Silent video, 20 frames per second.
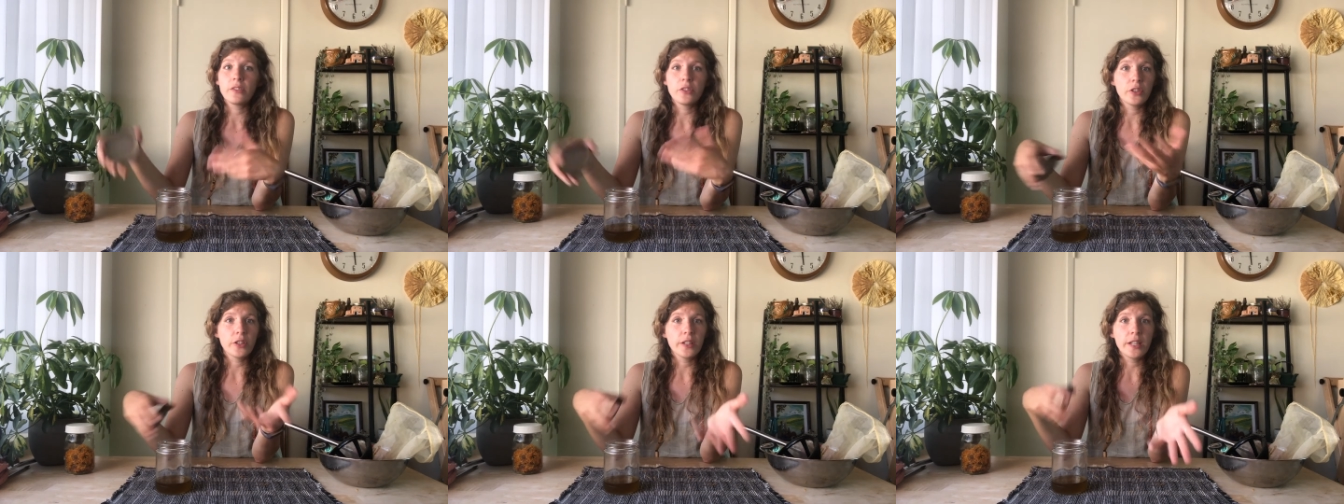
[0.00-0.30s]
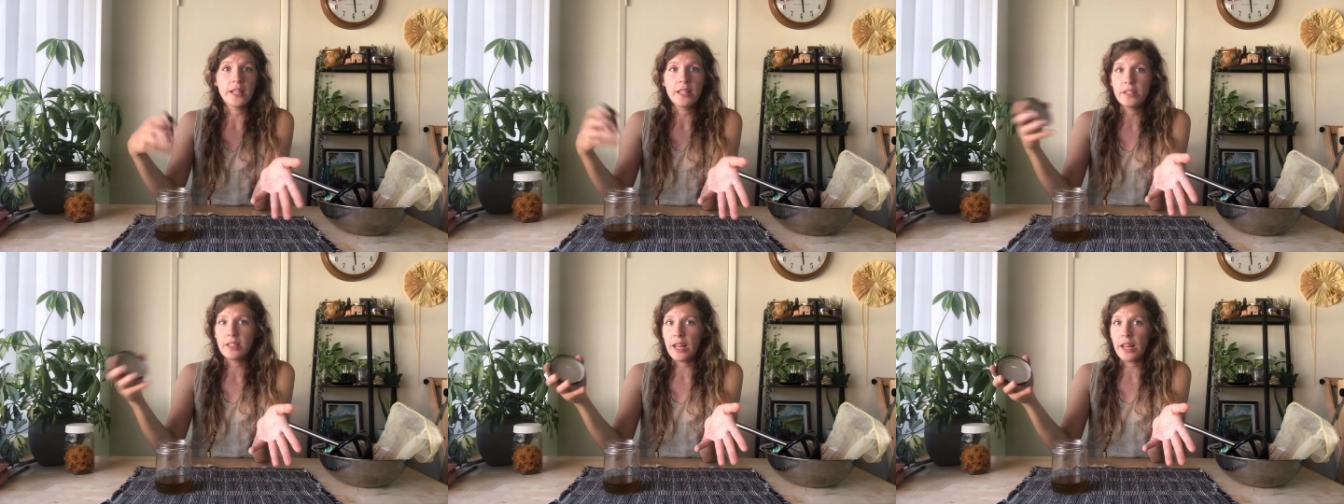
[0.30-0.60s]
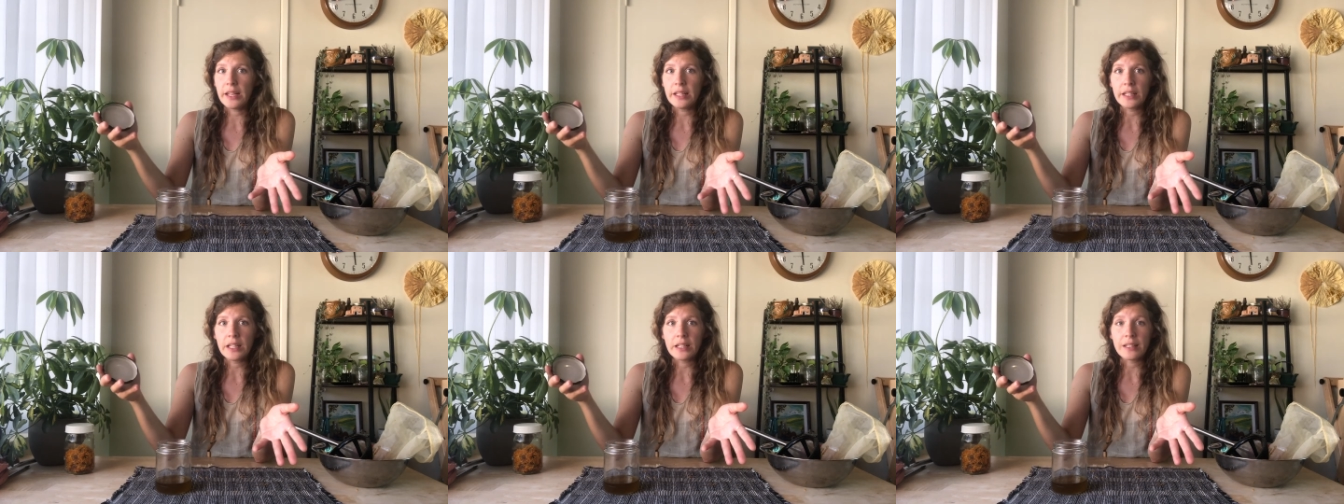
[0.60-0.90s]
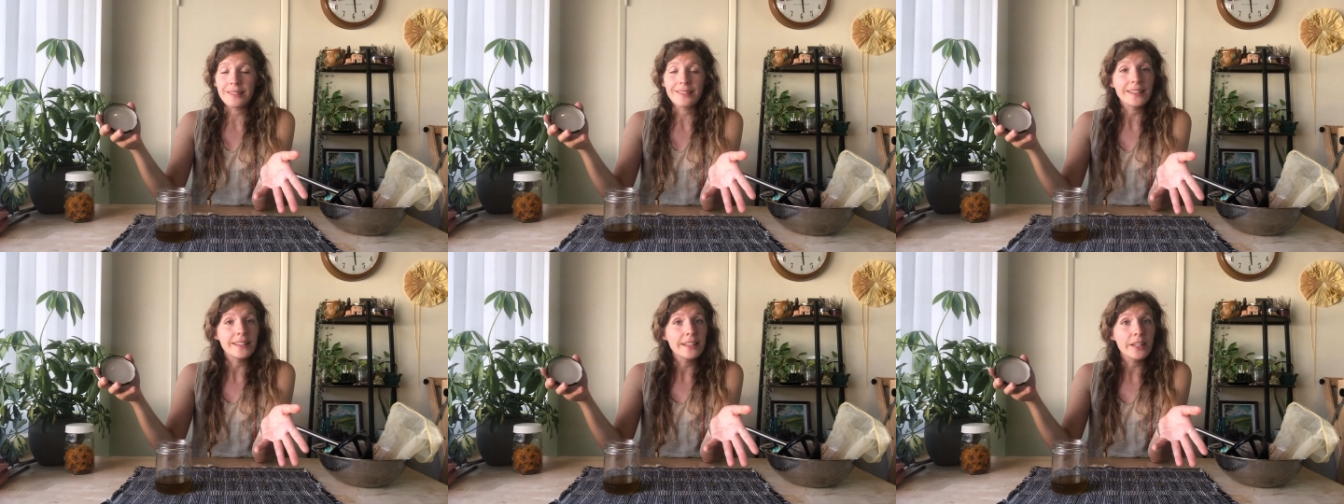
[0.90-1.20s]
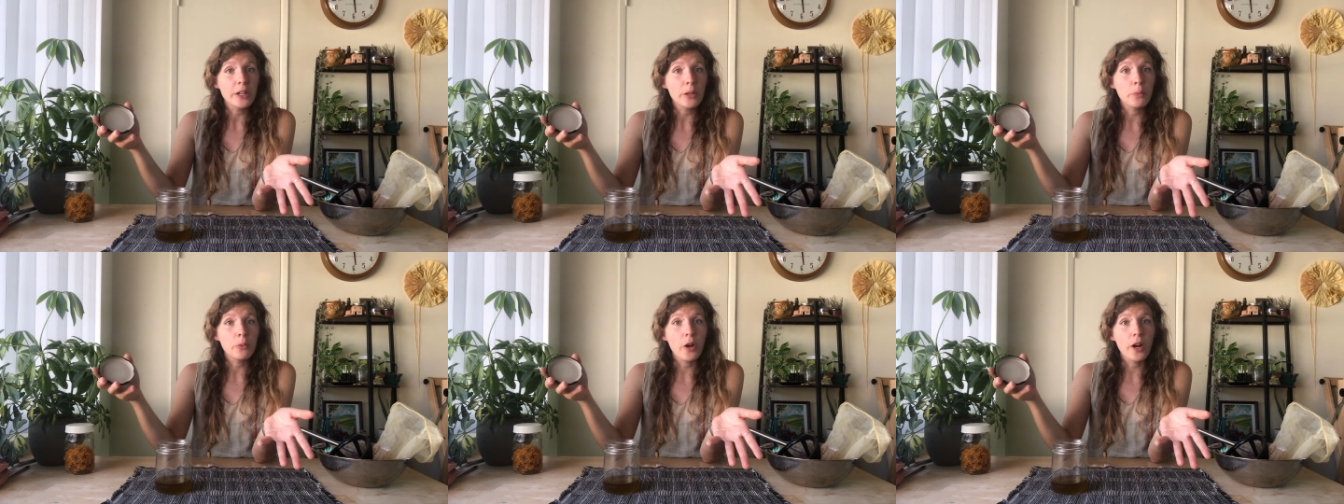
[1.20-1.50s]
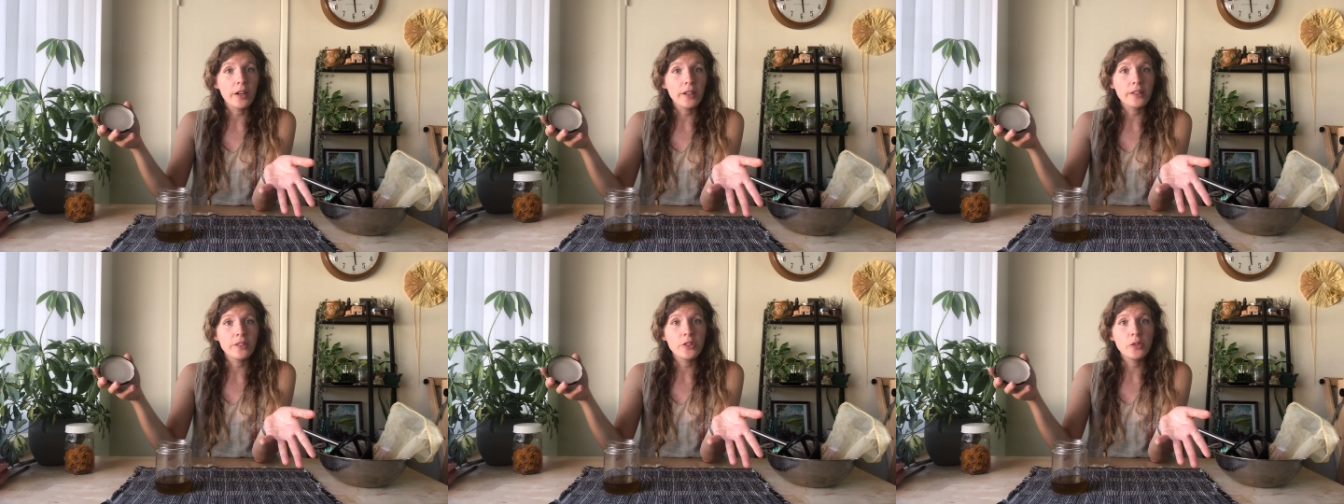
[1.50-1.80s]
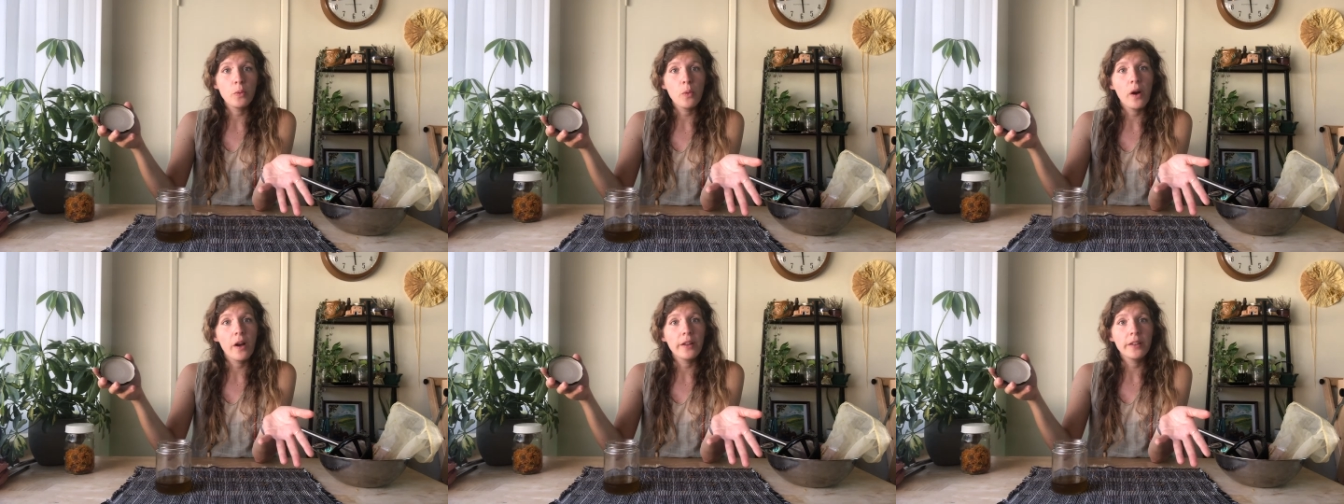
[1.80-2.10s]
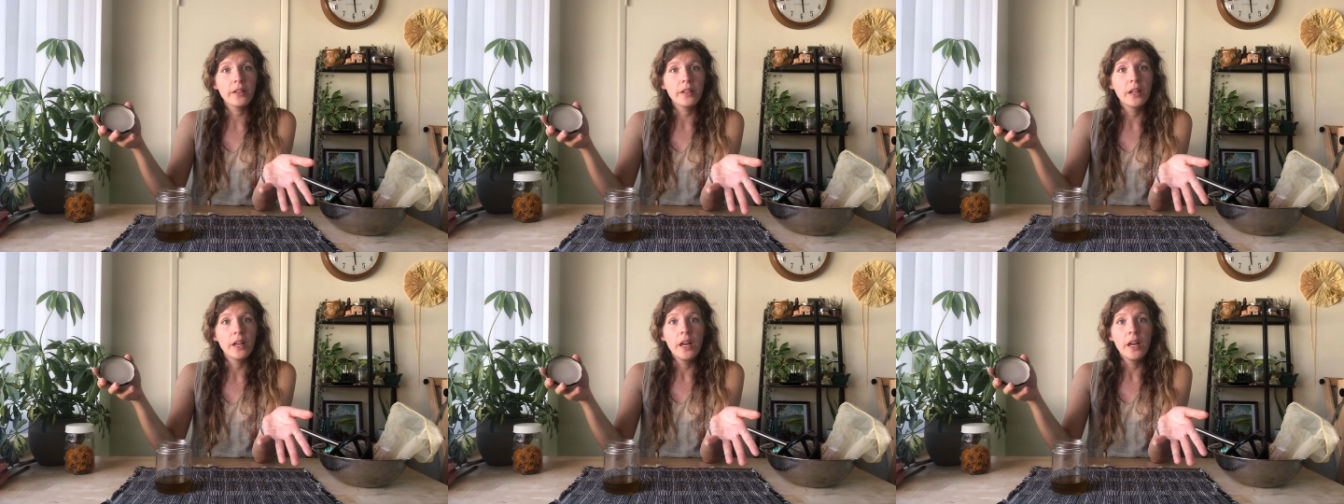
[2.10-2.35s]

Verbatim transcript: turn it into any kind of skincare product you want.